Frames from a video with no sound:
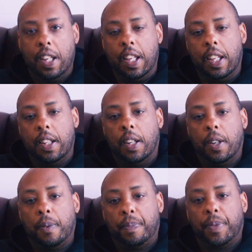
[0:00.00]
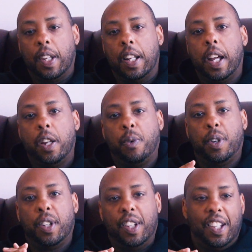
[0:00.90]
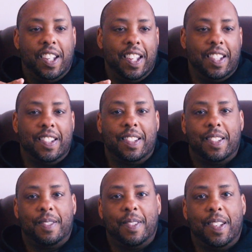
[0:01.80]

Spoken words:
in Iowa, and